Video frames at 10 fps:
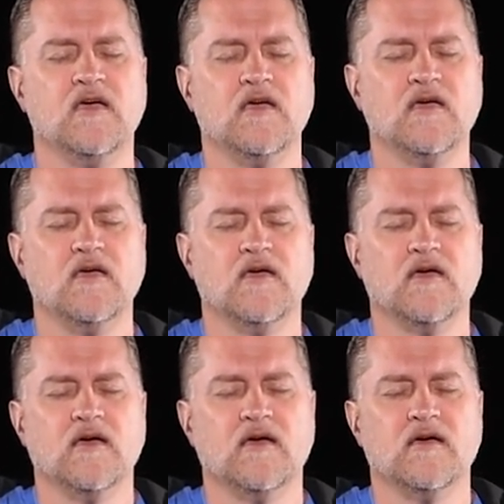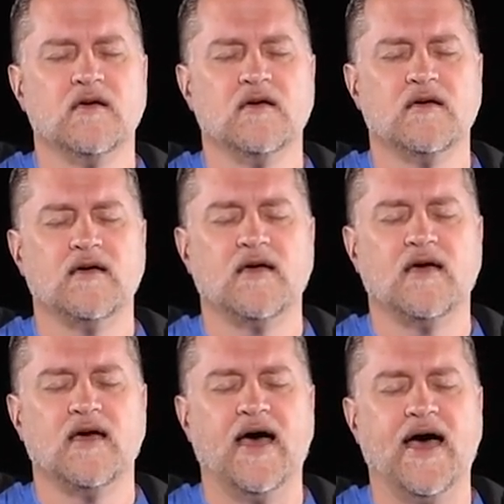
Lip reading: No one is speaking in this clip.